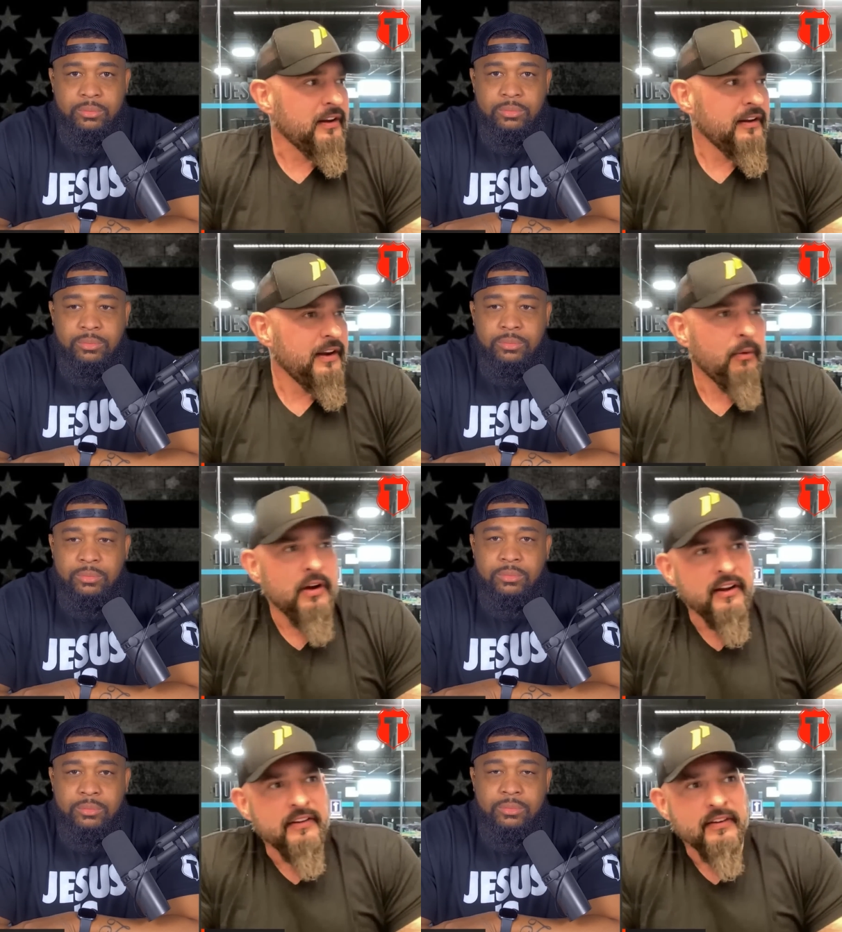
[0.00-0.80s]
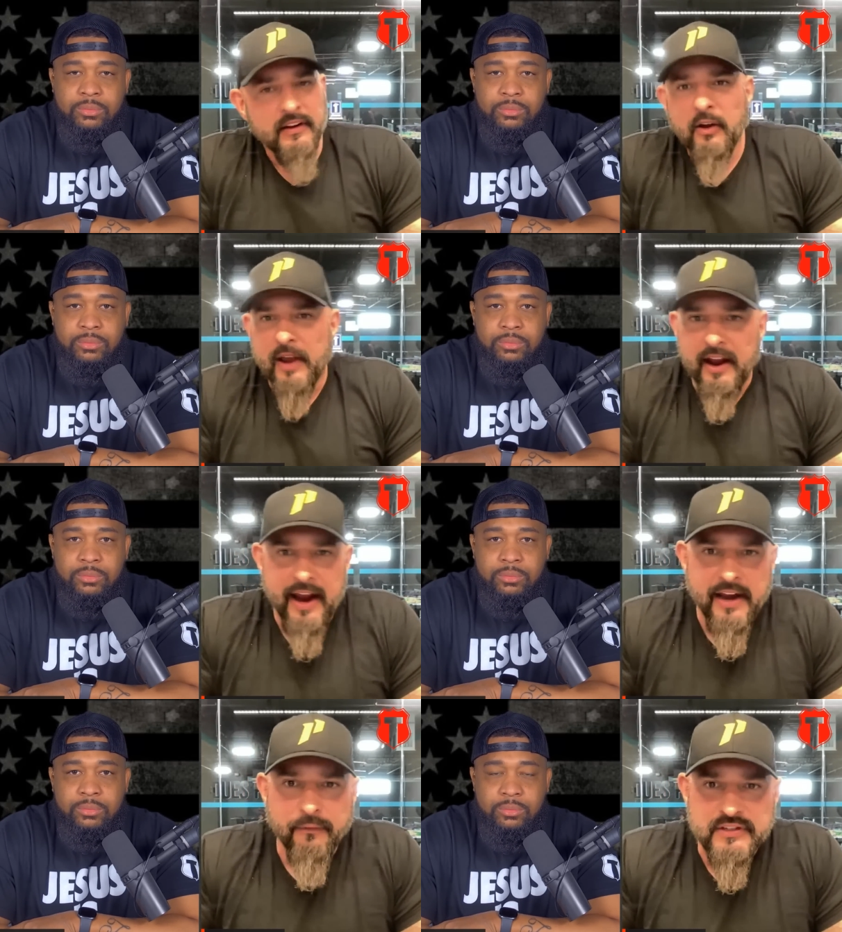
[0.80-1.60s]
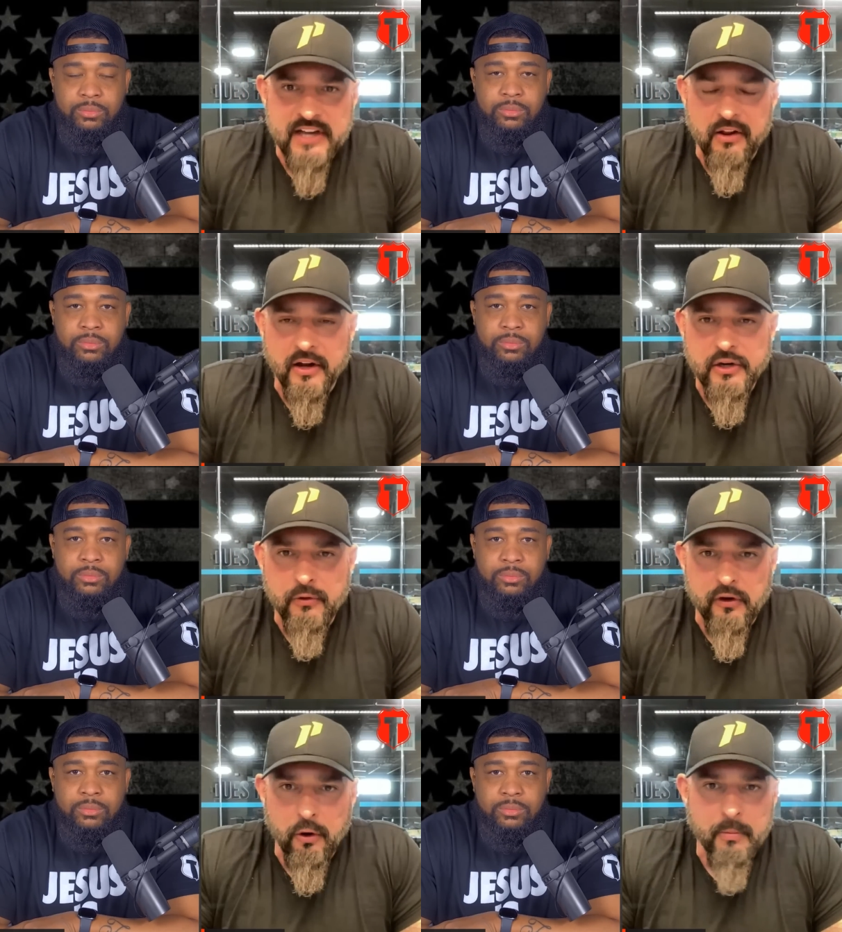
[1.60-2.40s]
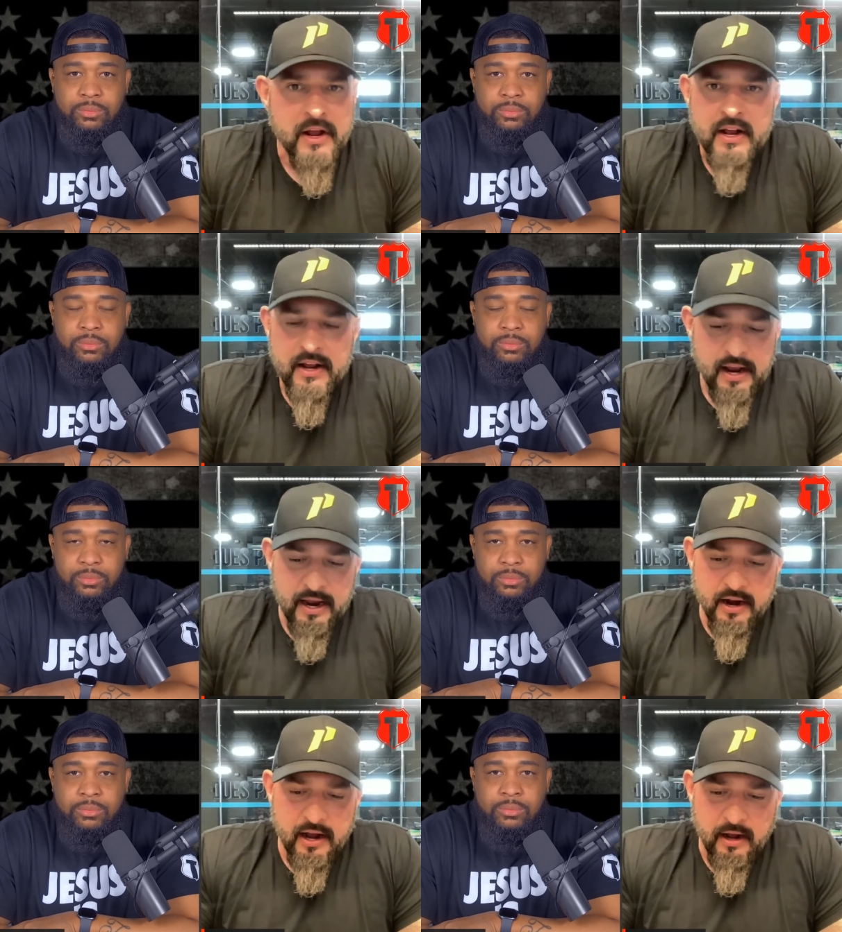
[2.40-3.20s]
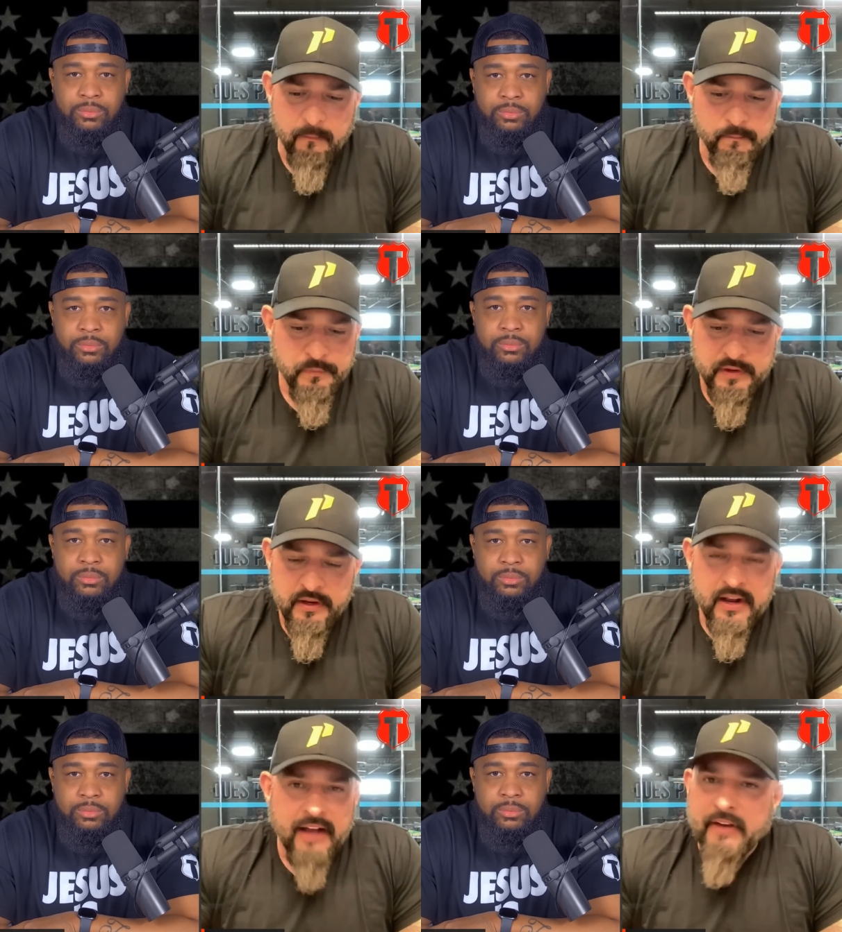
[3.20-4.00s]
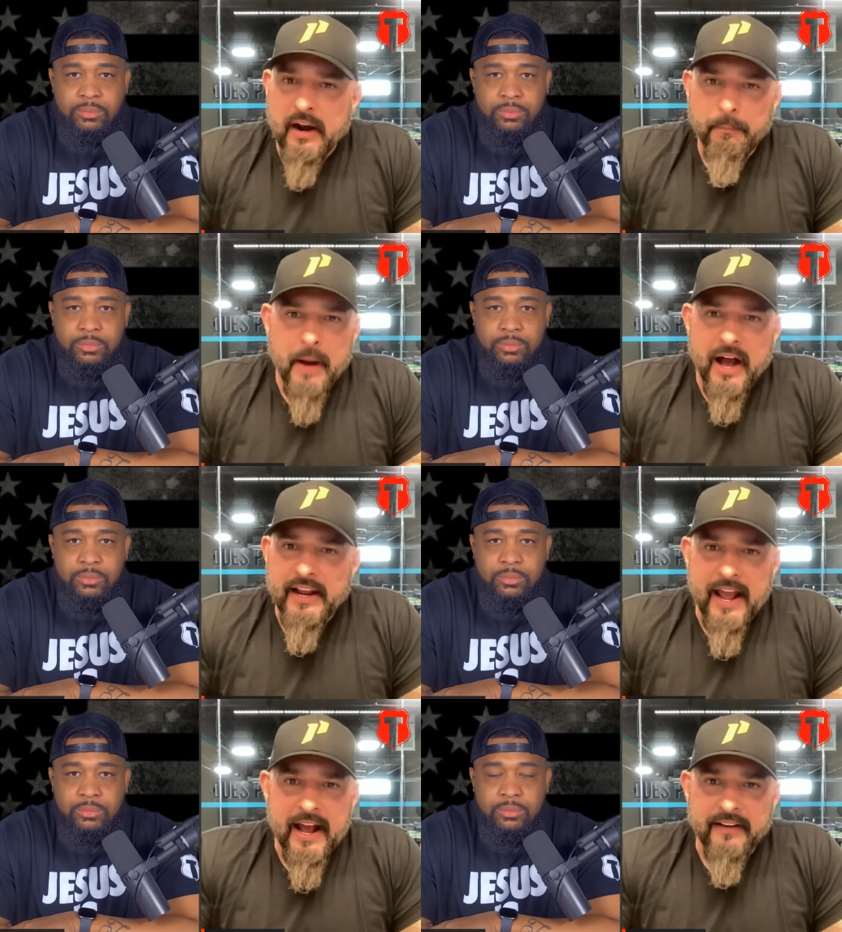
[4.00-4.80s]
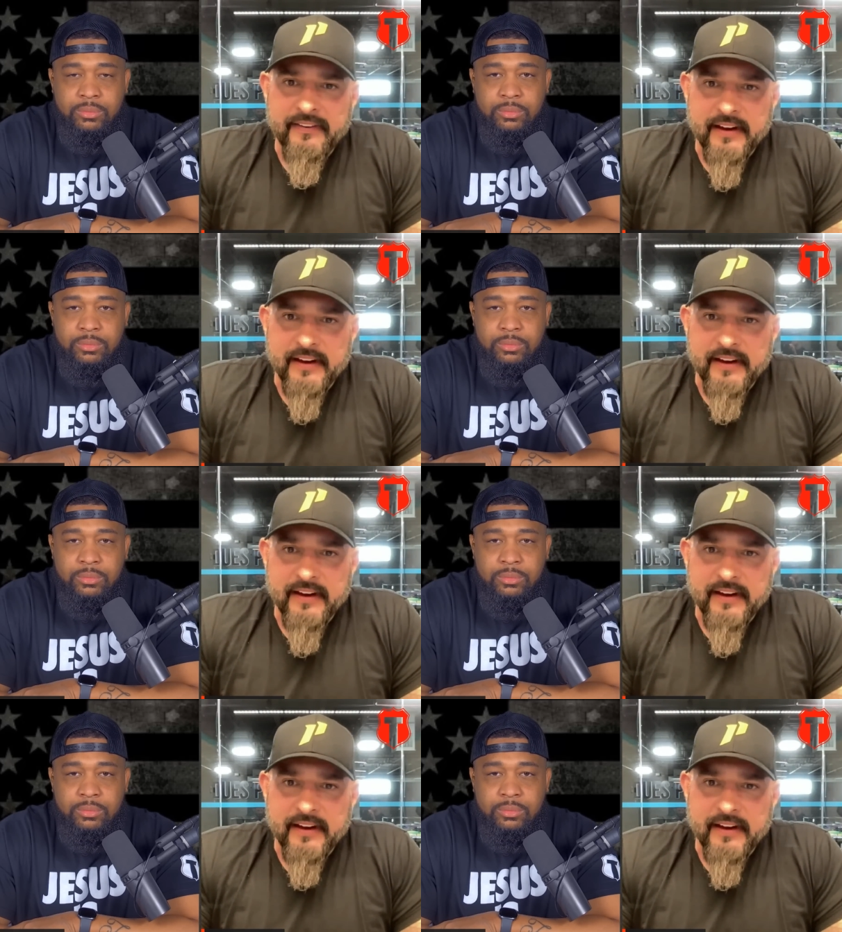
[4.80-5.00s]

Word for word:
Speaker 1: Isn't that what it is? Okay, Andy Frisella on YouTube, and um, I've got a podcast.